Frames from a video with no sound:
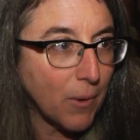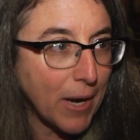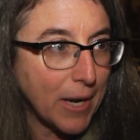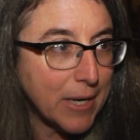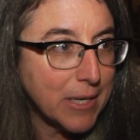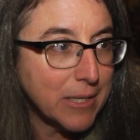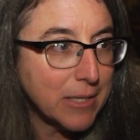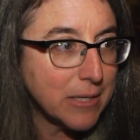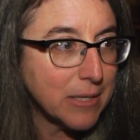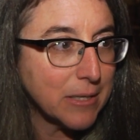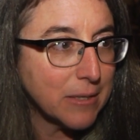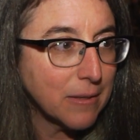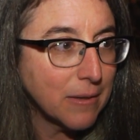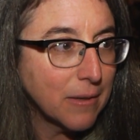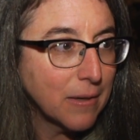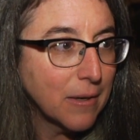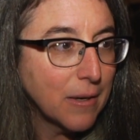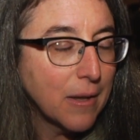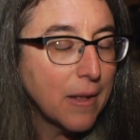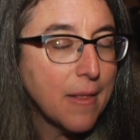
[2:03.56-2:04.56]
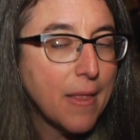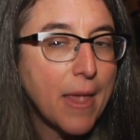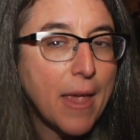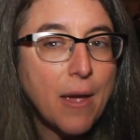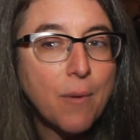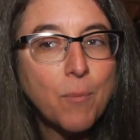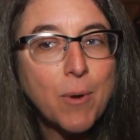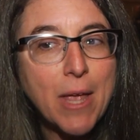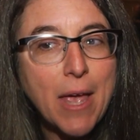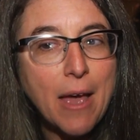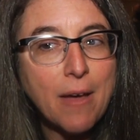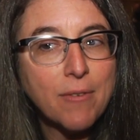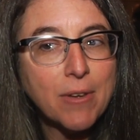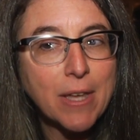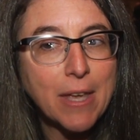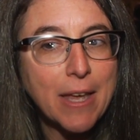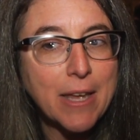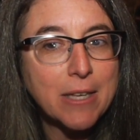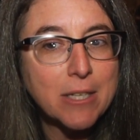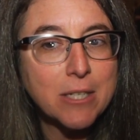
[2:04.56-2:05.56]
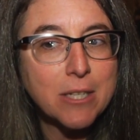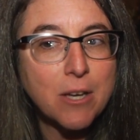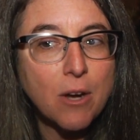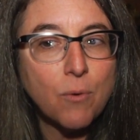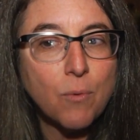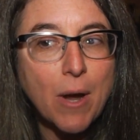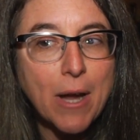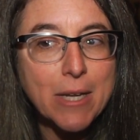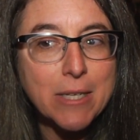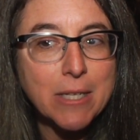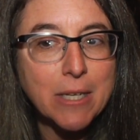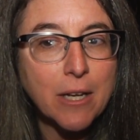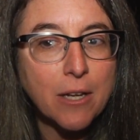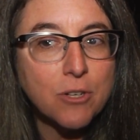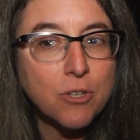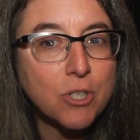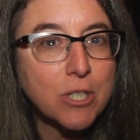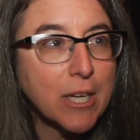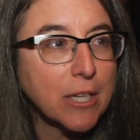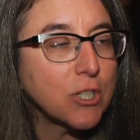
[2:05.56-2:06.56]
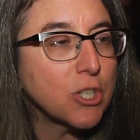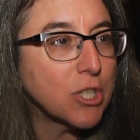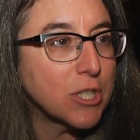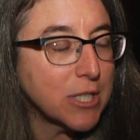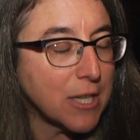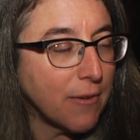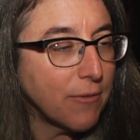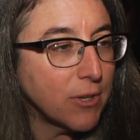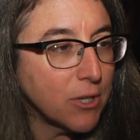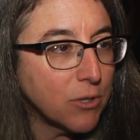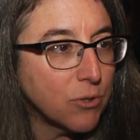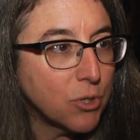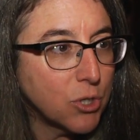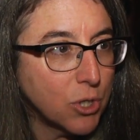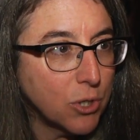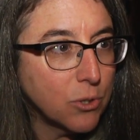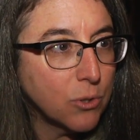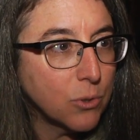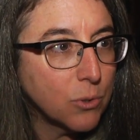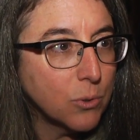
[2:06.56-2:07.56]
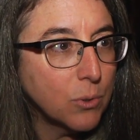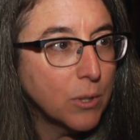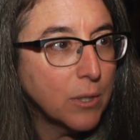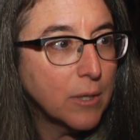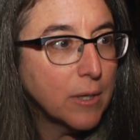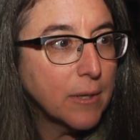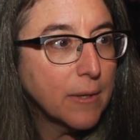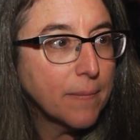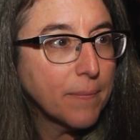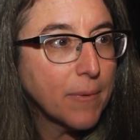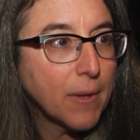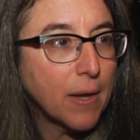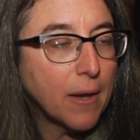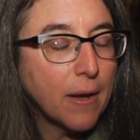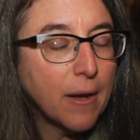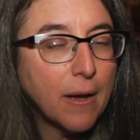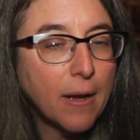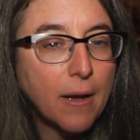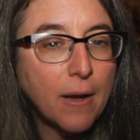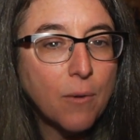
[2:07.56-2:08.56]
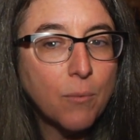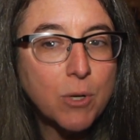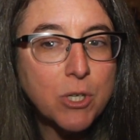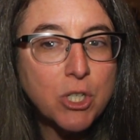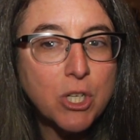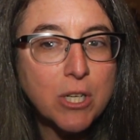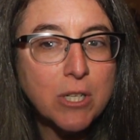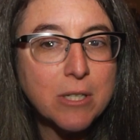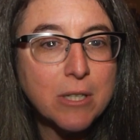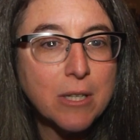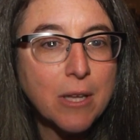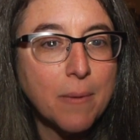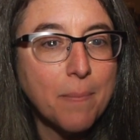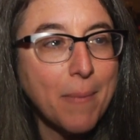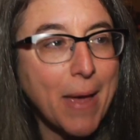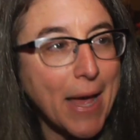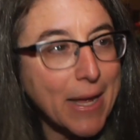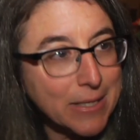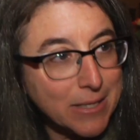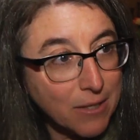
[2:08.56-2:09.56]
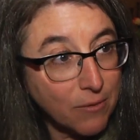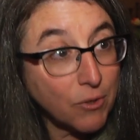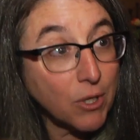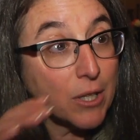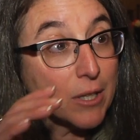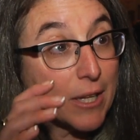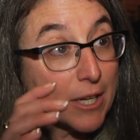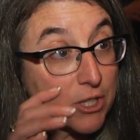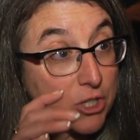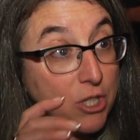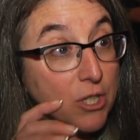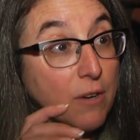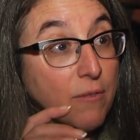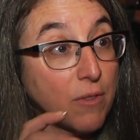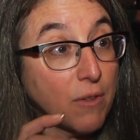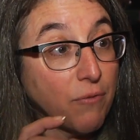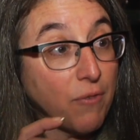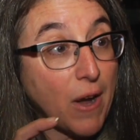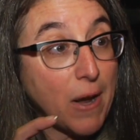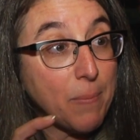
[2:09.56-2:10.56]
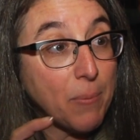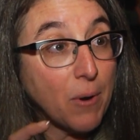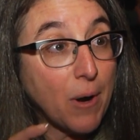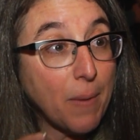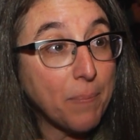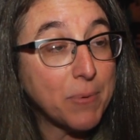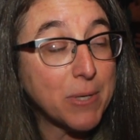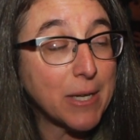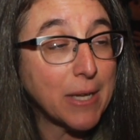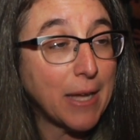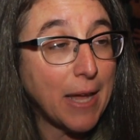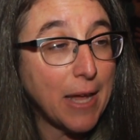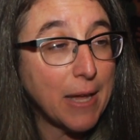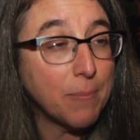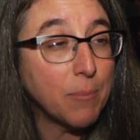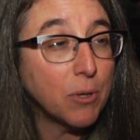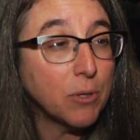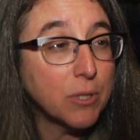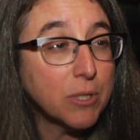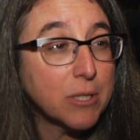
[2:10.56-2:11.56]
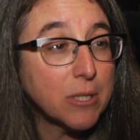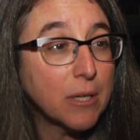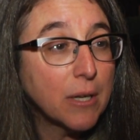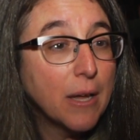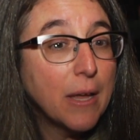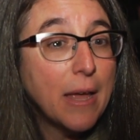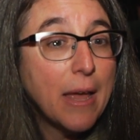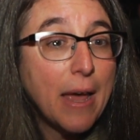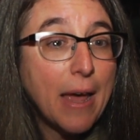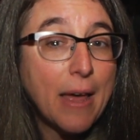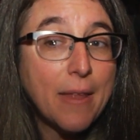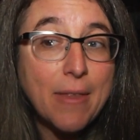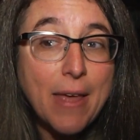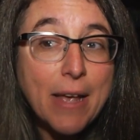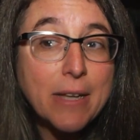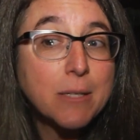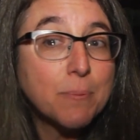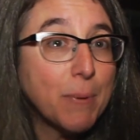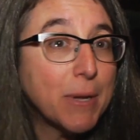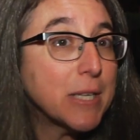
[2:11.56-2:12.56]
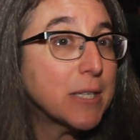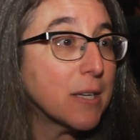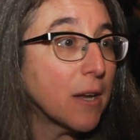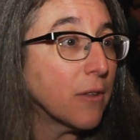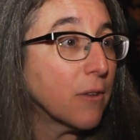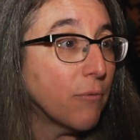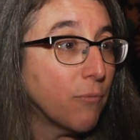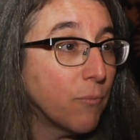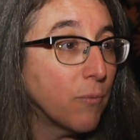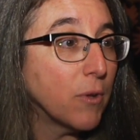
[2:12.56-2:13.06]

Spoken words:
rights. And we have a case arising under Section 702, which is the massive collection of the fiber optic cables, and that's based on